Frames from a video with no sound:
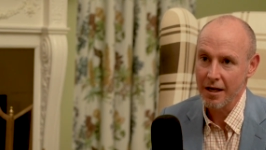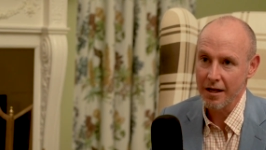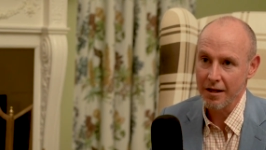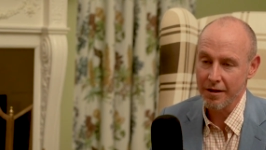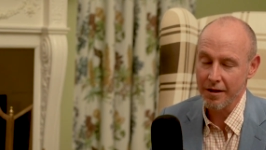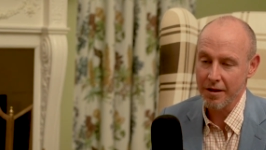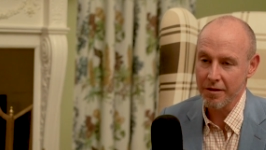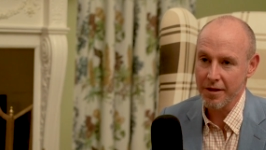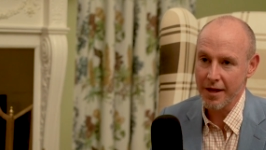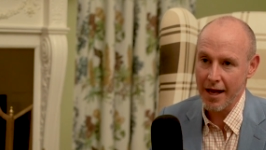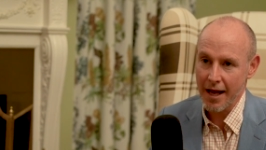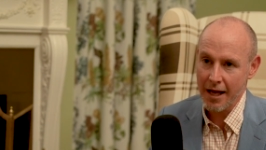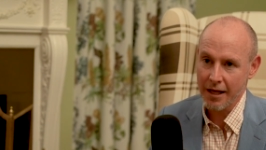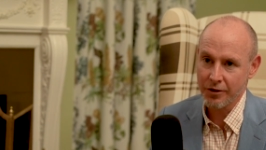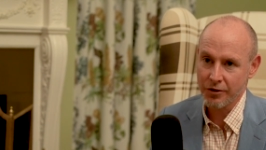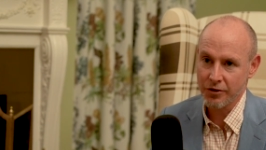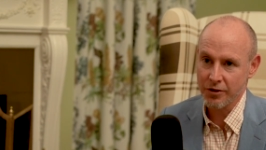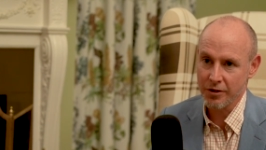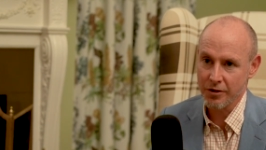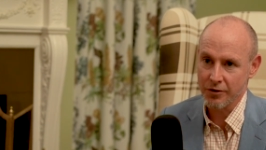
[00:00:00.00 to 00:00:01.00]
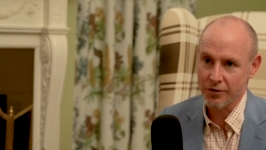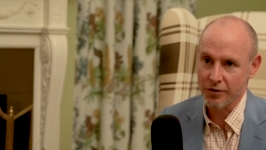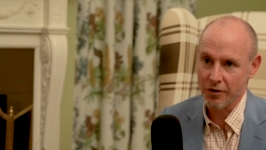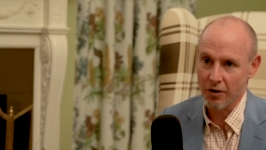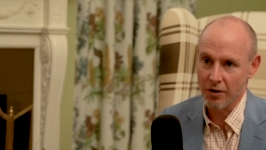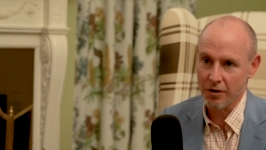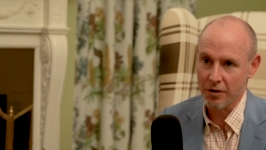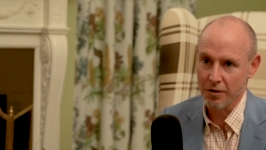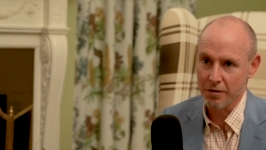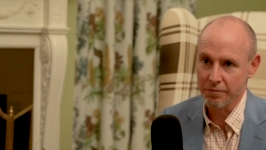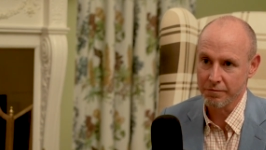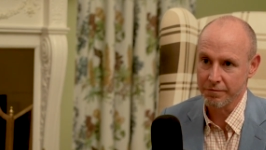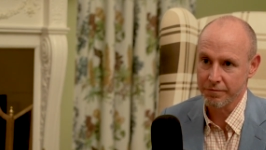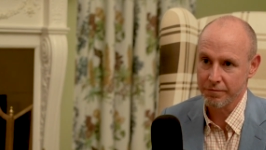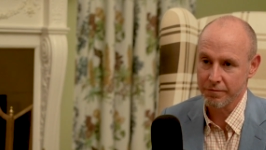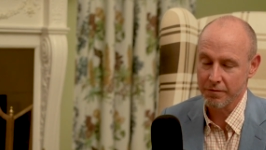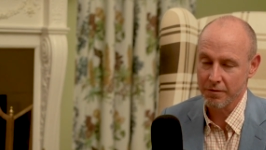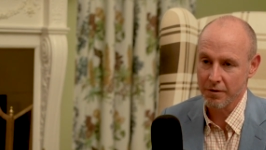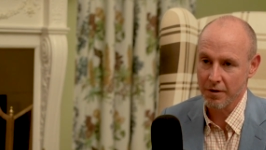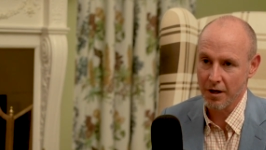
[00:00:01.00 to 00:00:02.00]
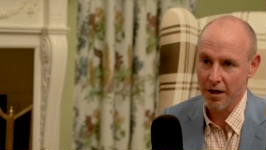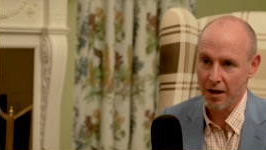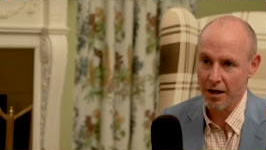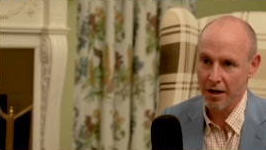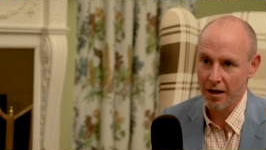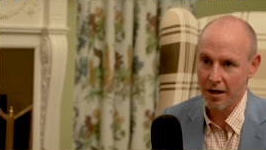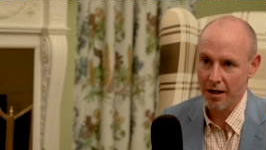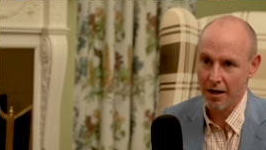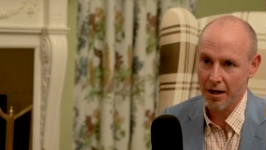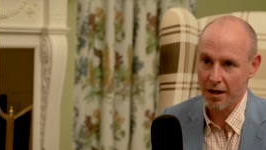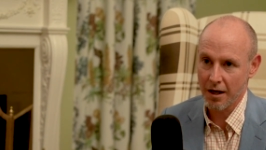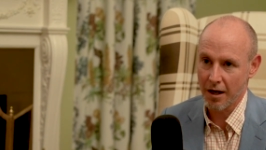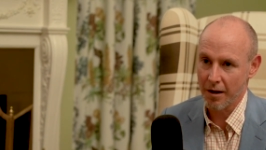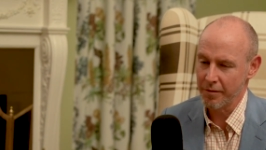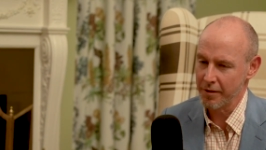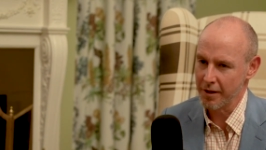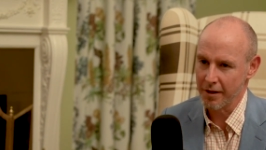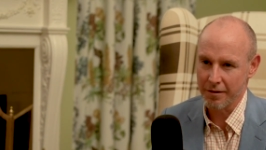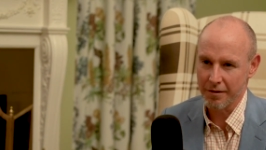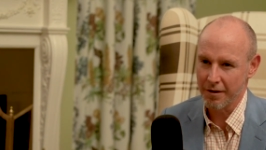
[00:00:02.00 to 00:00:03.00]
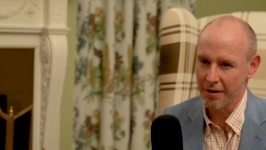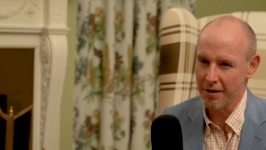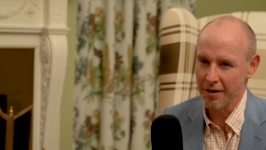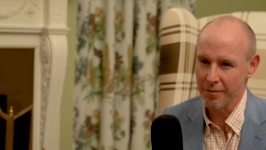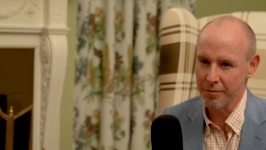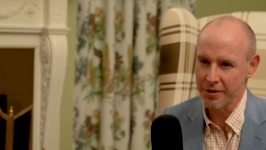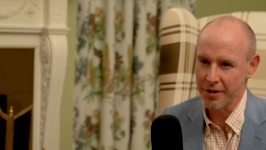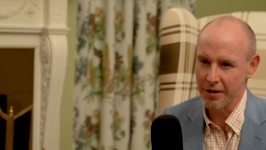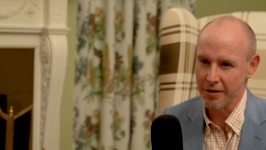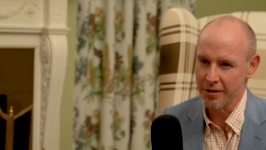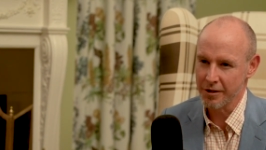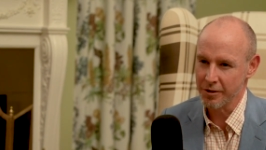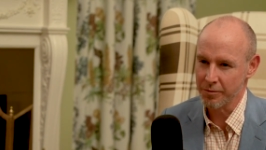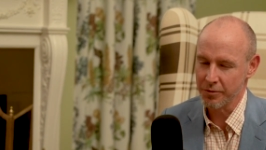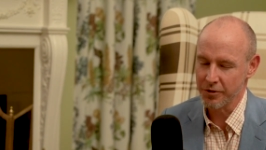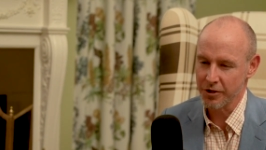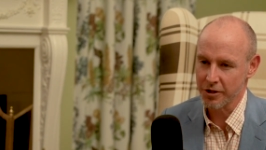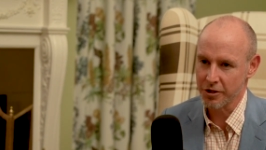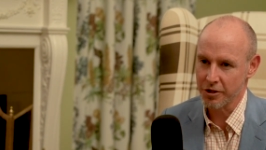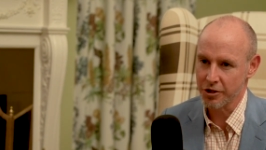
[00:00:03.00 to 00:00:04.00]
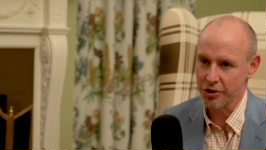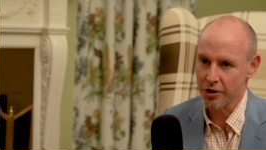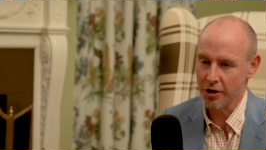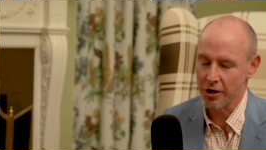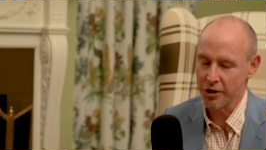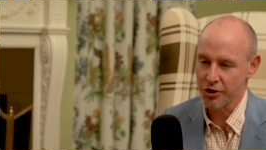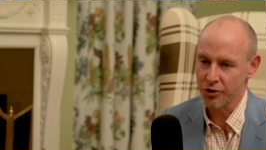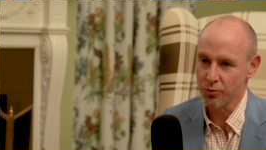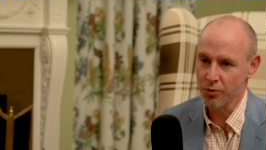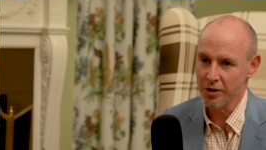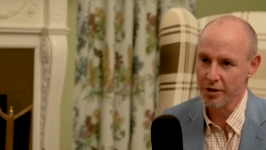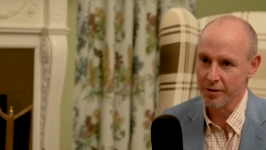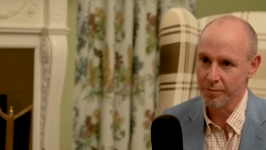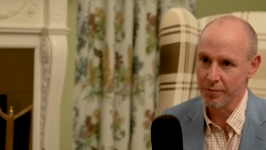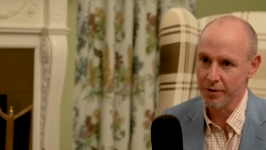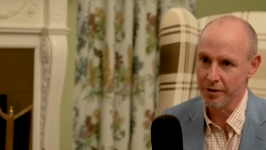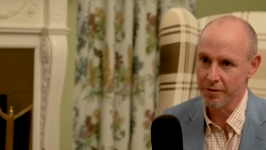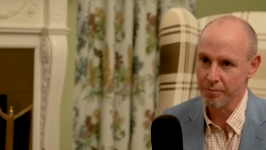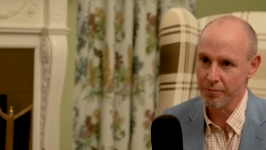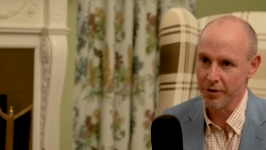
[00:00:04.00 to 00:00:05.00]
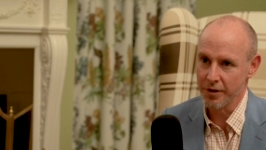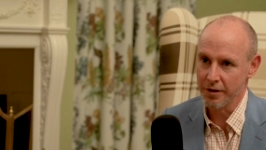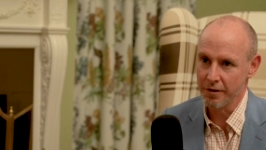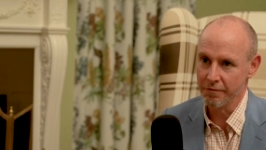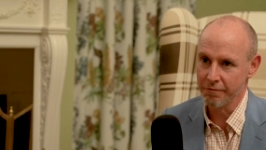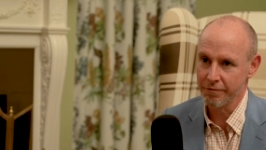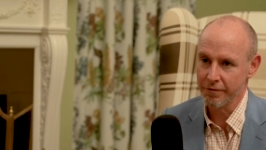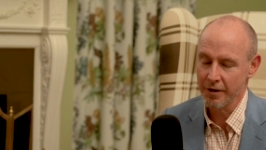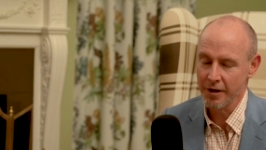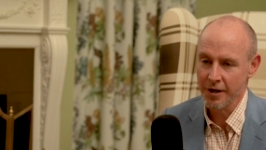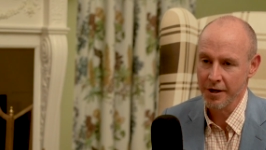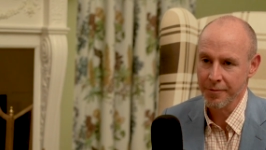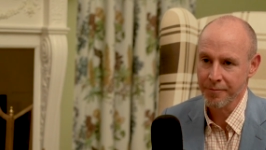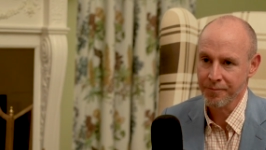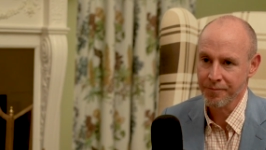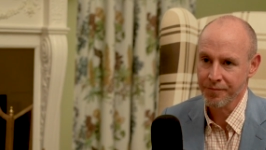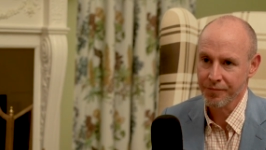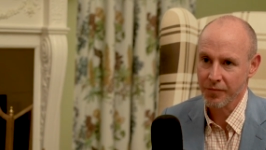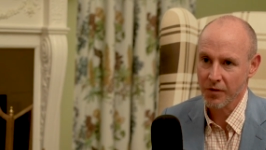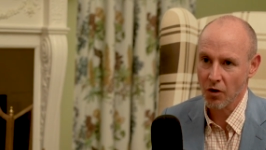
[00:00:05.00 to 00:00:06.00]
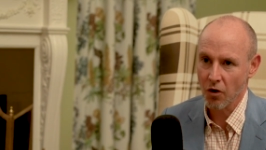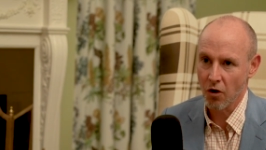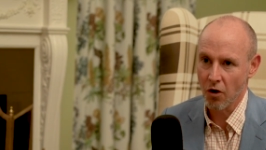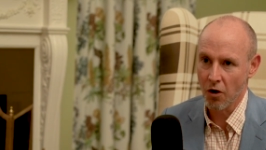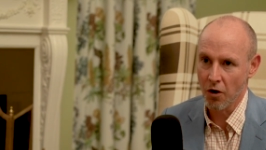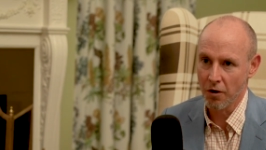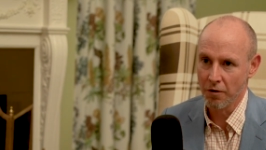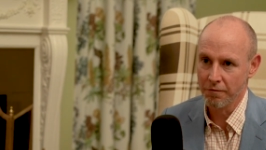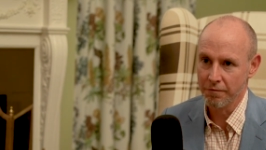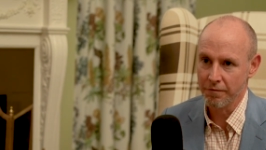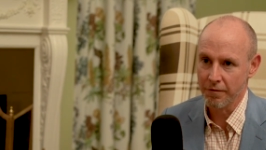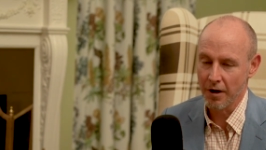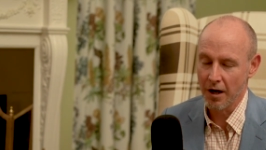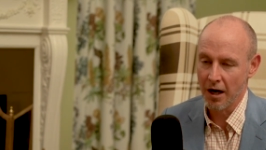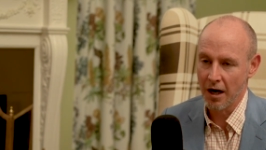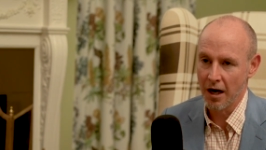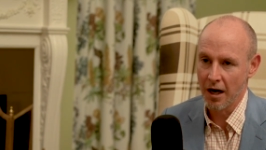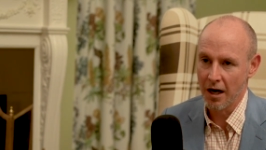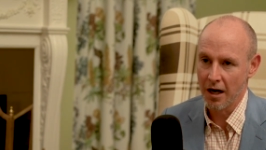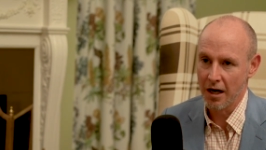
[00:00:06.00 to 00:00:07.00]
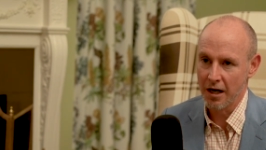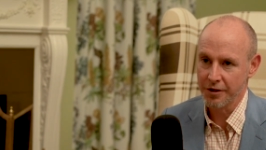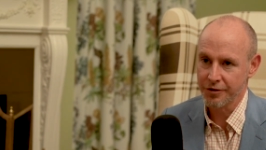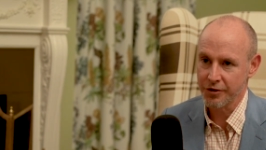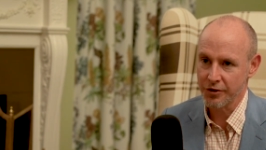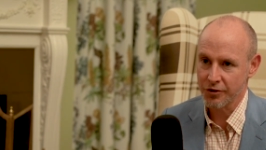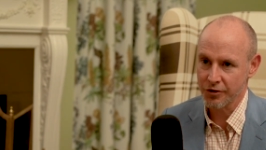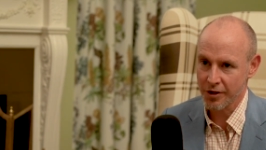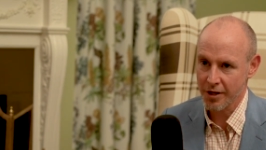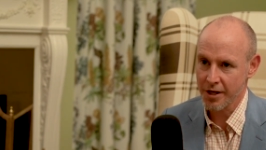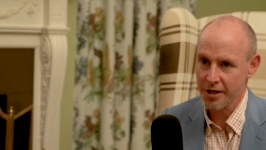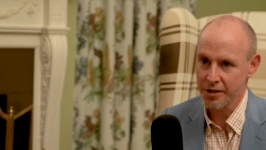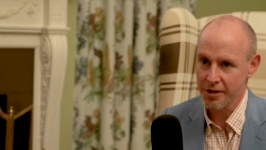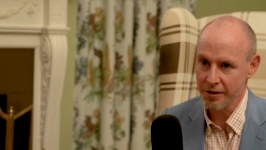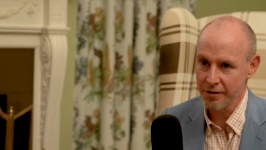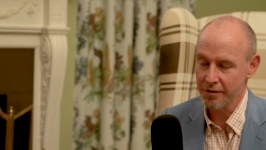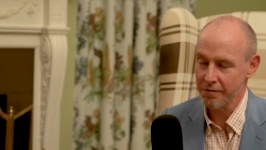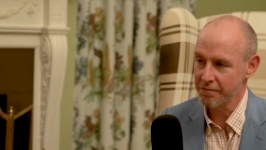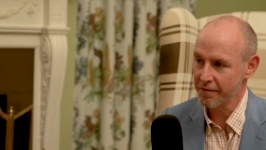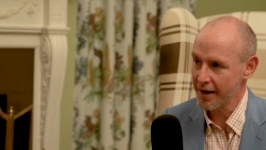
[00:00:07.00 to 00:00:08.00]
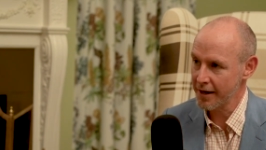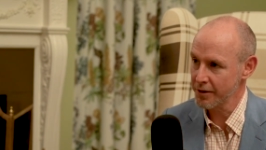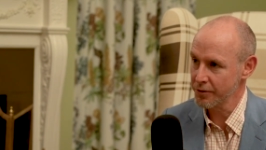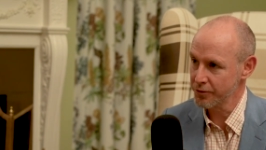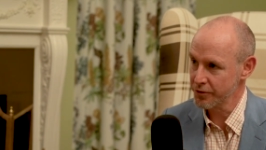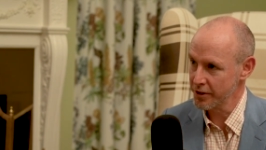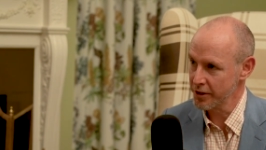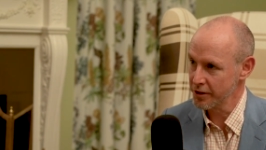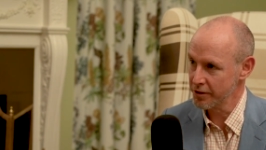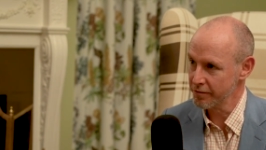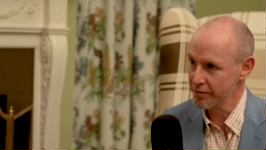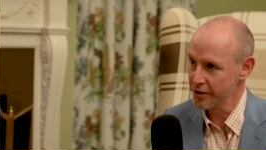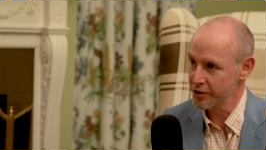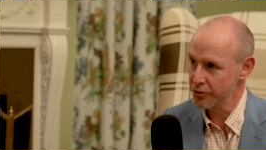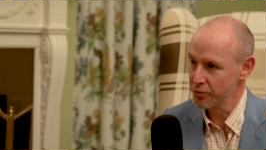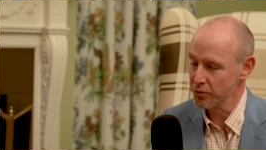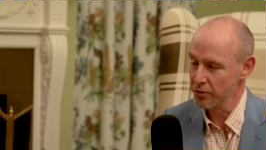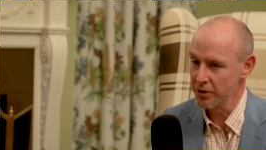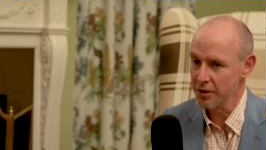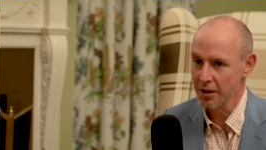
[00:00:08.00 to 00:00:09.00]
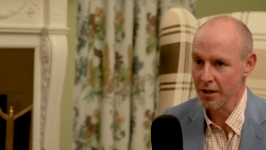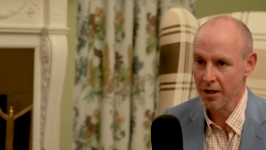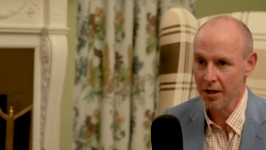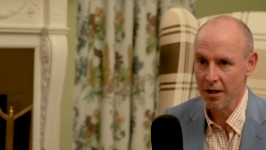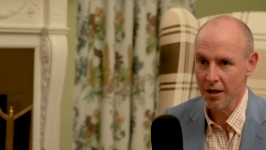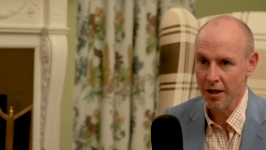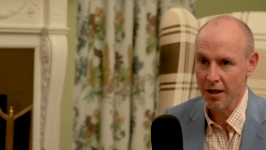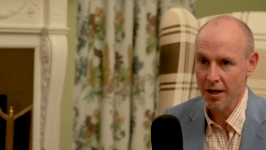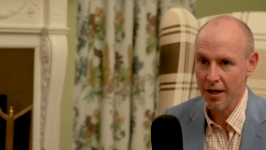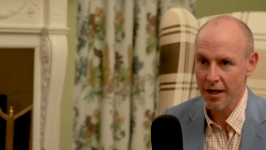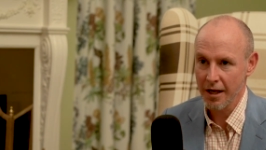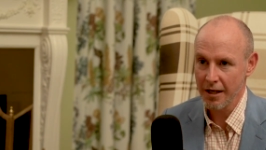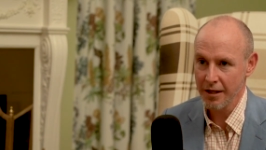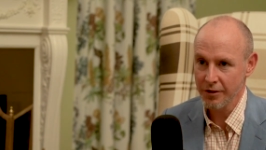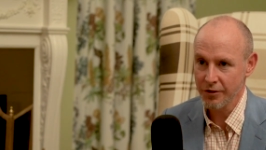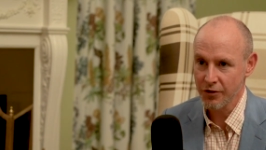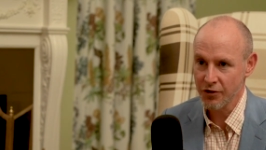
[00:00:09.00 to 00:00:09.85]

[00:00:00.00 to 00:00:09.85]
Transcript: the, the essence of, I mean, libertarianism is such a charged word, but but of of uh, a society that values the individual is